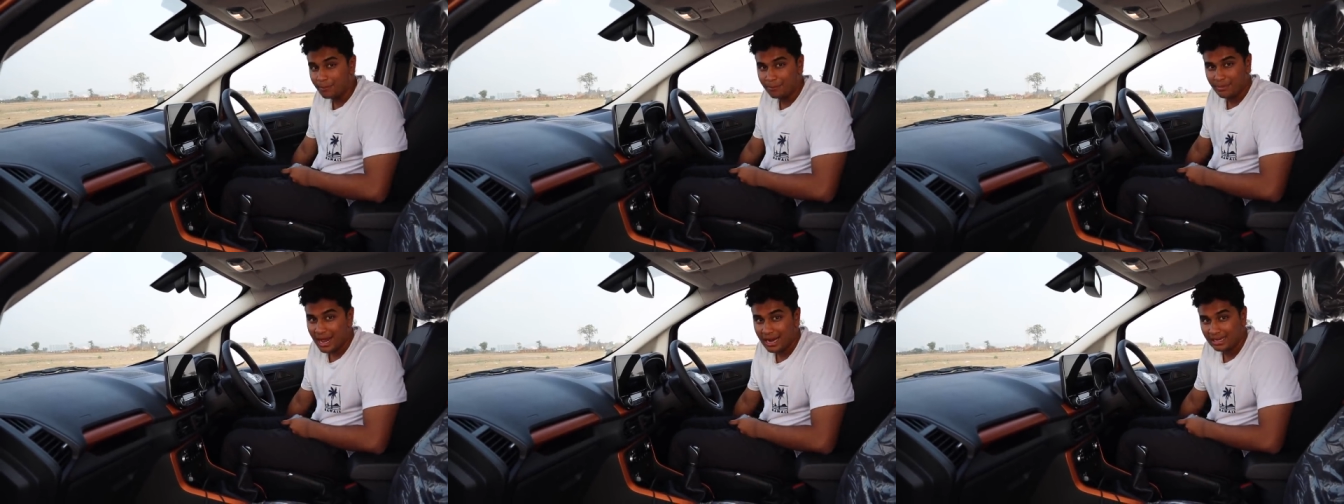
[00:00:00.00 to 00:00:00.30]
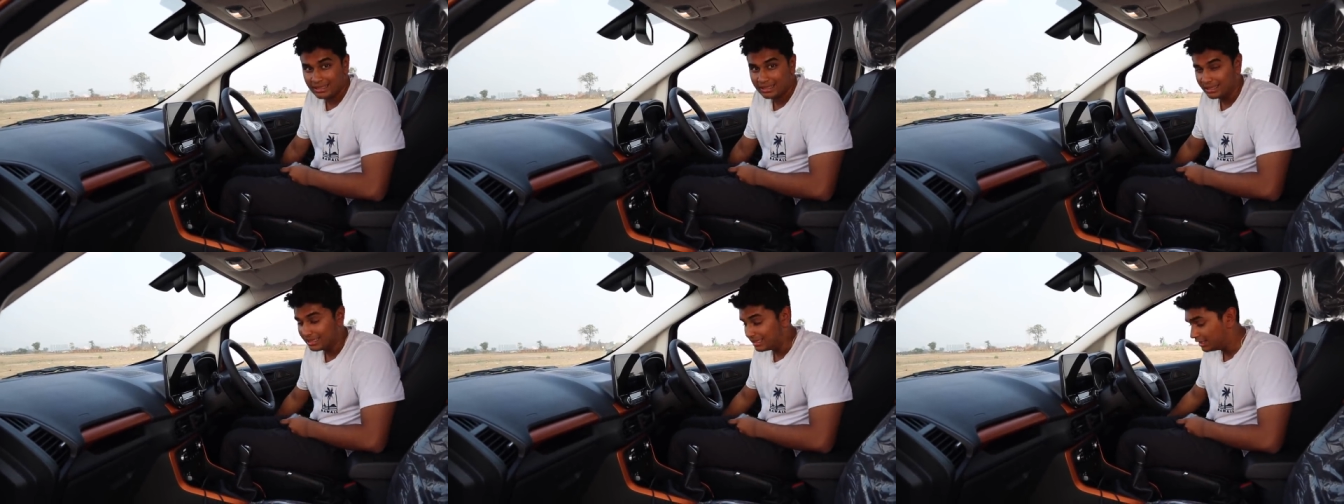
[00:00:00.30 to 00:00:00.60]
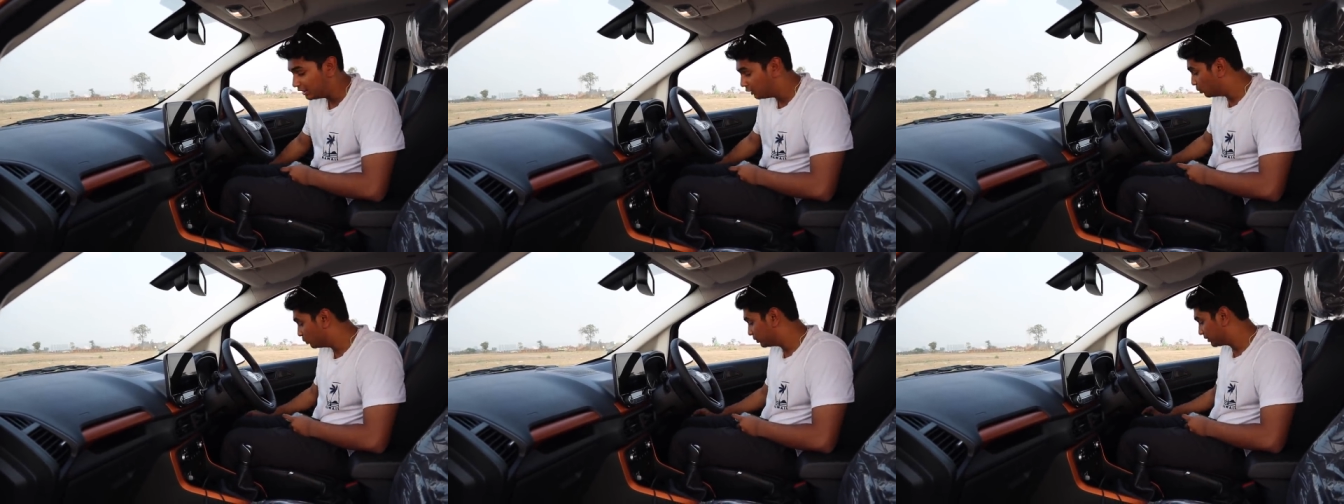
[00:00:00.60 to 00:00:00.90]
practically
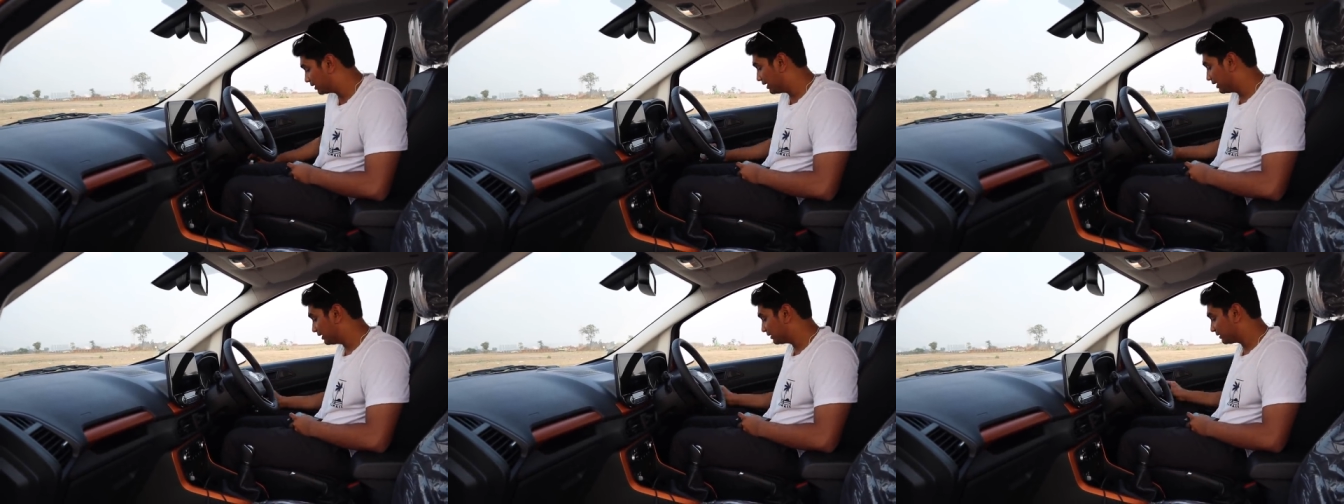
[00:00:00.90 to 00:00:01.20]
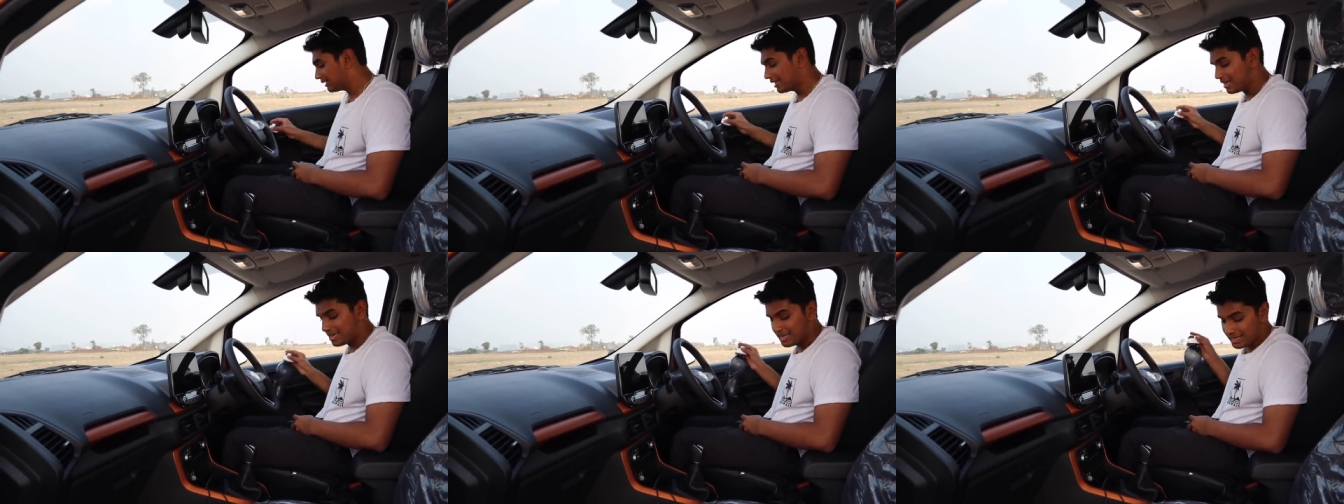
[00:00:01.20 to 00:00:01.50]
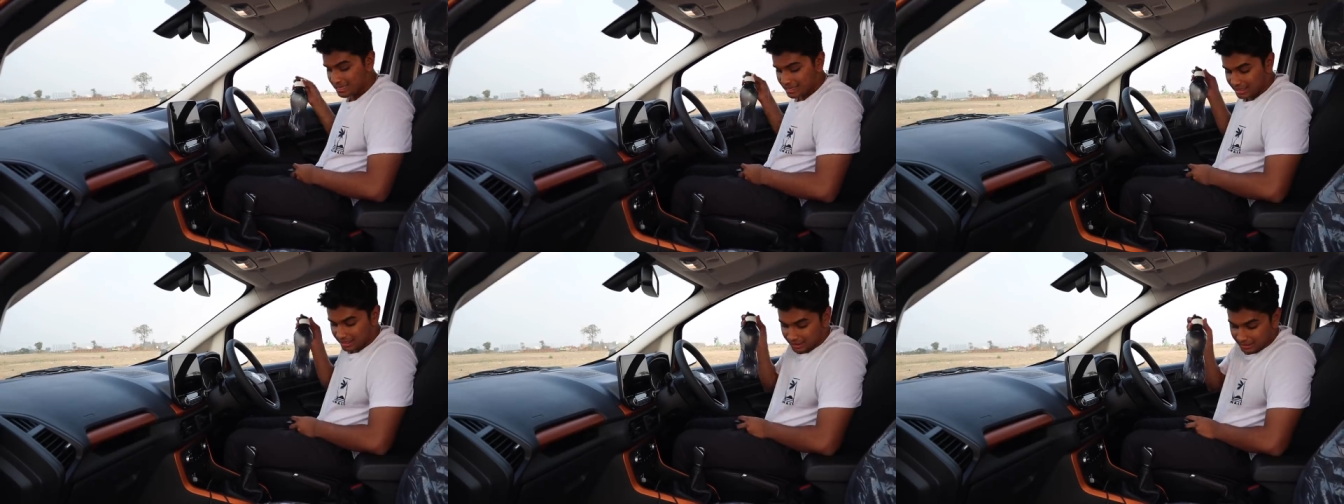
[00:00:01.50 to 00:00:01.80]
useless.
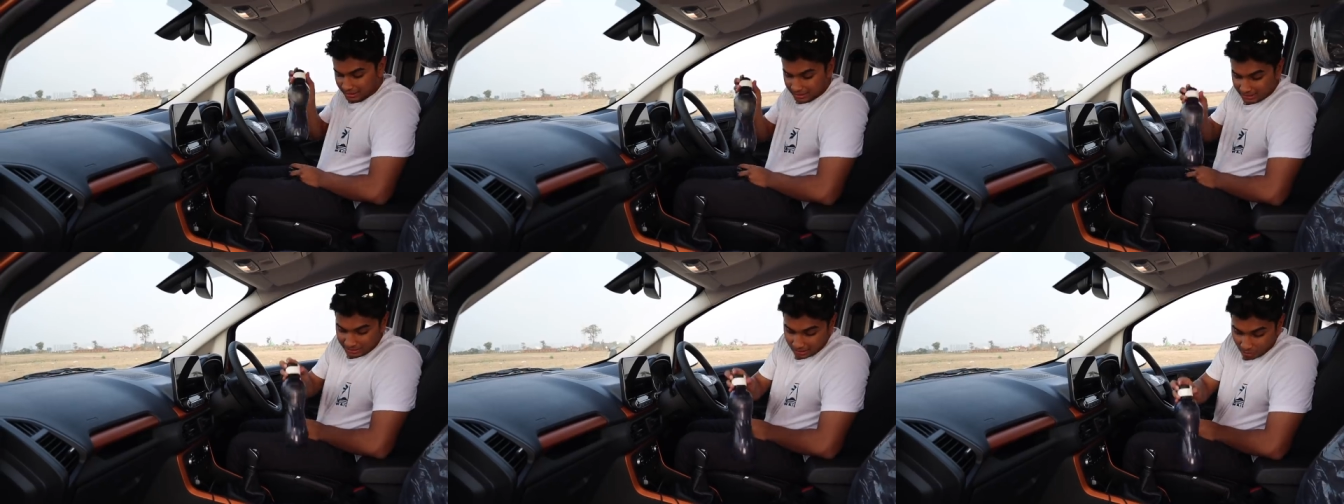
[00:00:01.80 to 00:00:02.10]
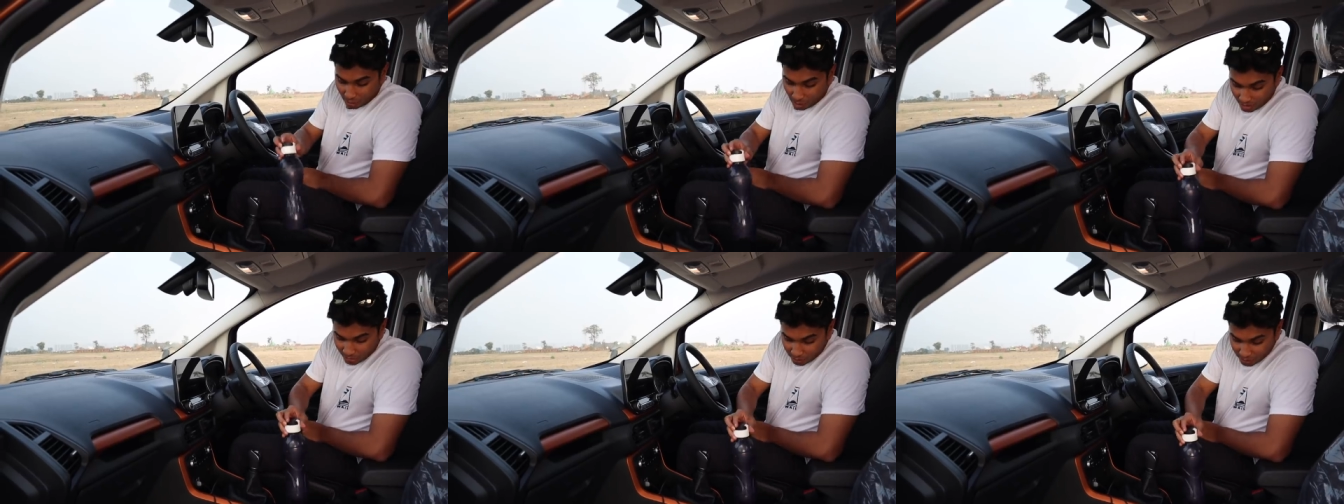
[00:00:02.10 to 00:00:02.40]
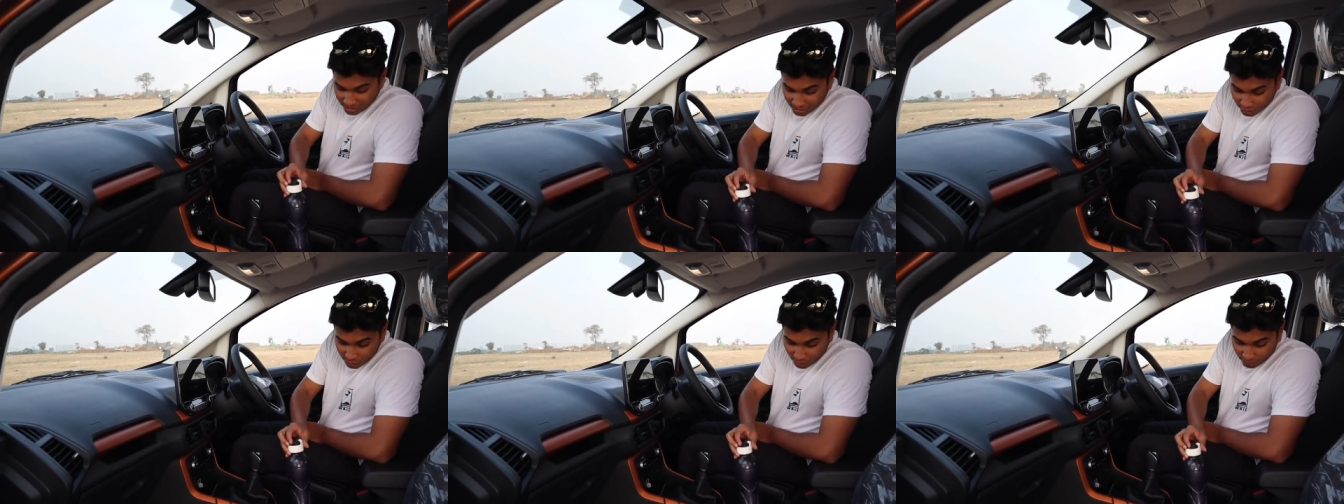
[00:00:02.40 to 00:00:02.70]
The one
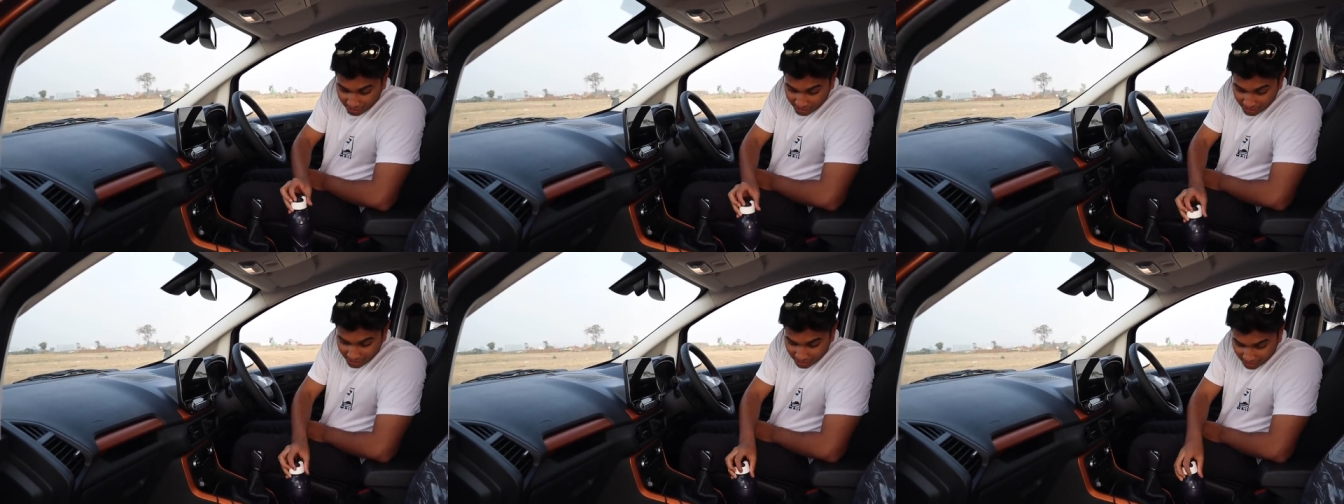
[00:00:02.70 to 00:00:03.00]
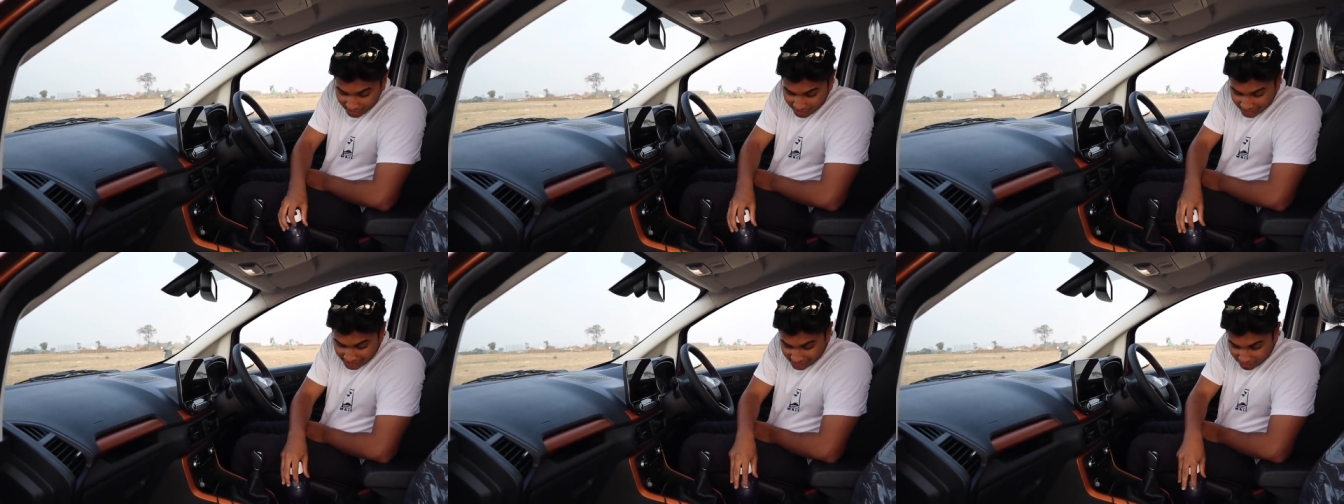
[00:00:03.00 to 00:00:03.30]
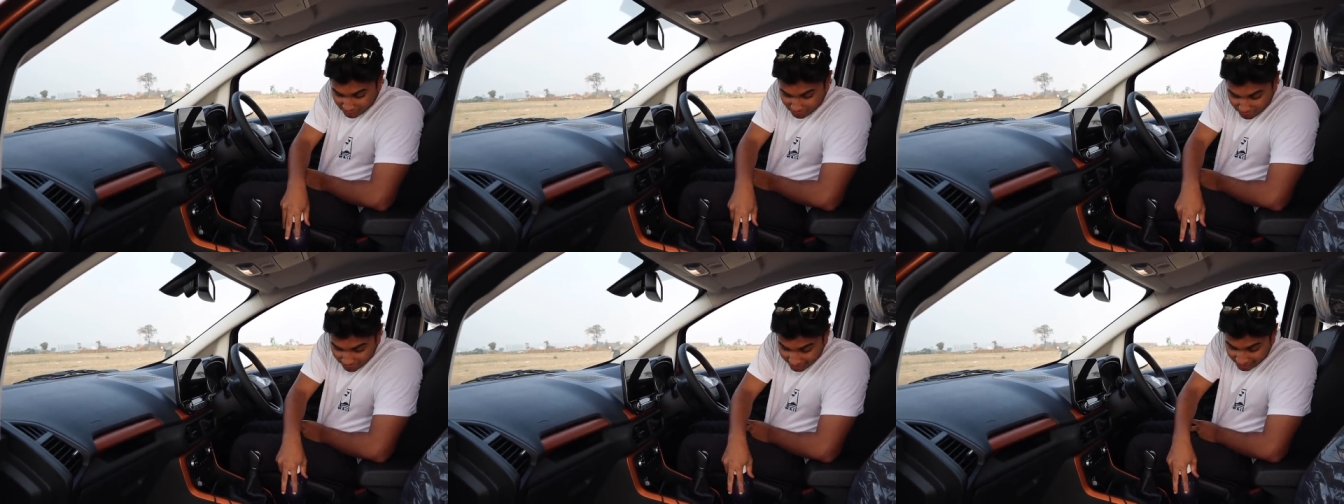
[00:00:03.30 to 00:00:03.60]
which is over here
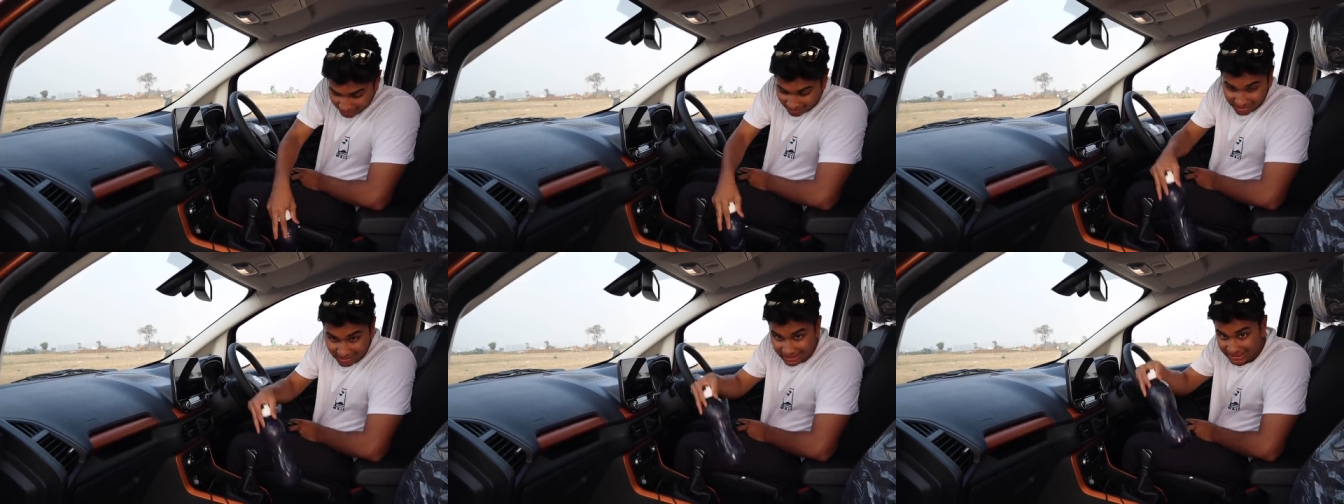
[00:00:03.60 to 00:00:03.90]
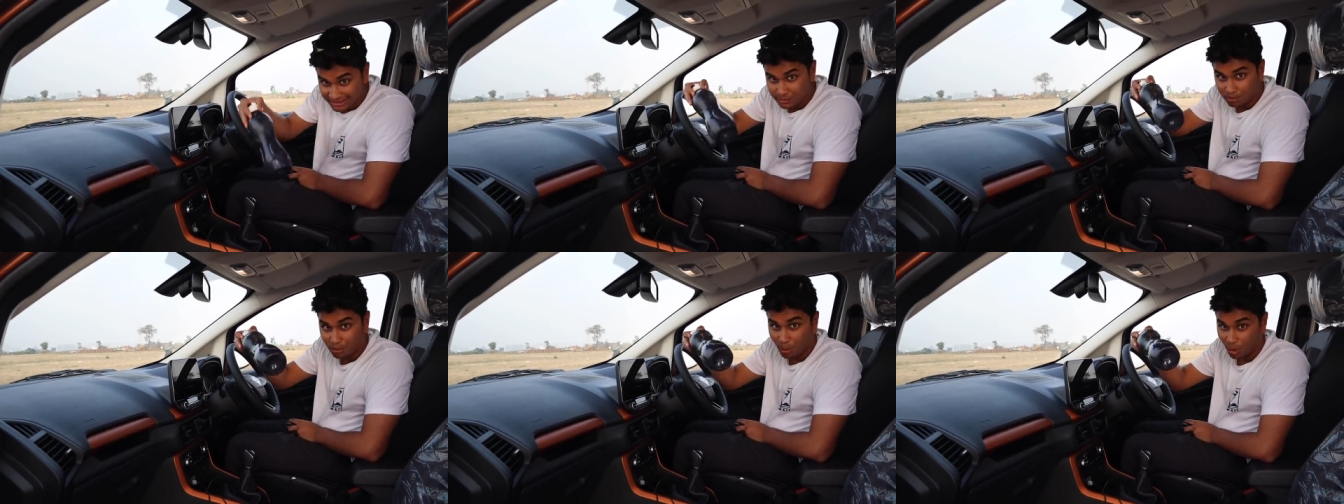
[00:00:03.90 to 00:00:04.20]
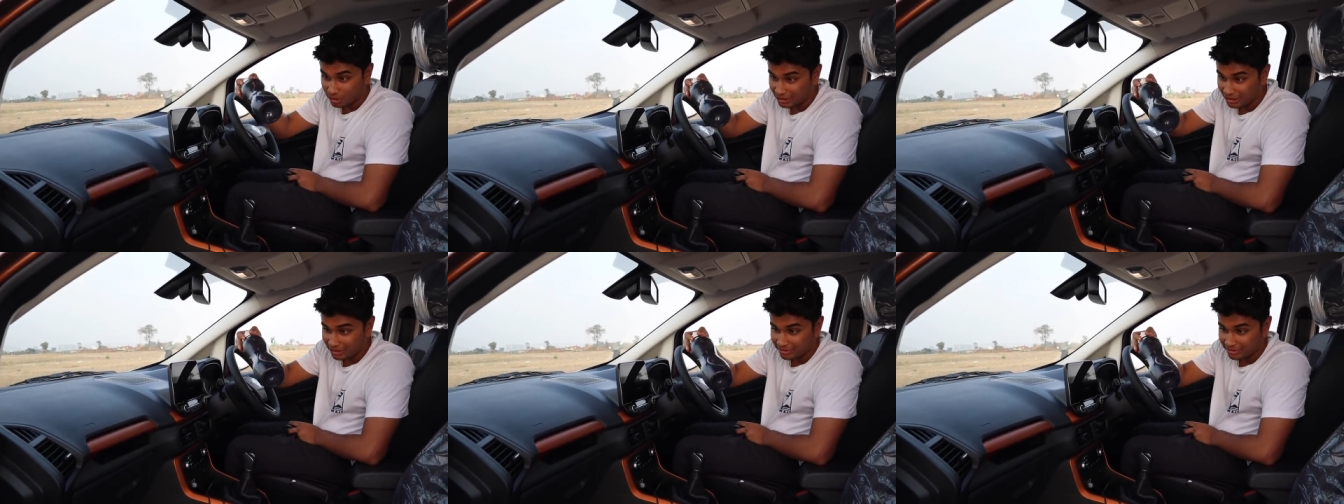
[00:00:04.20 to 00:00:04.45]
doesn't fit this bottle,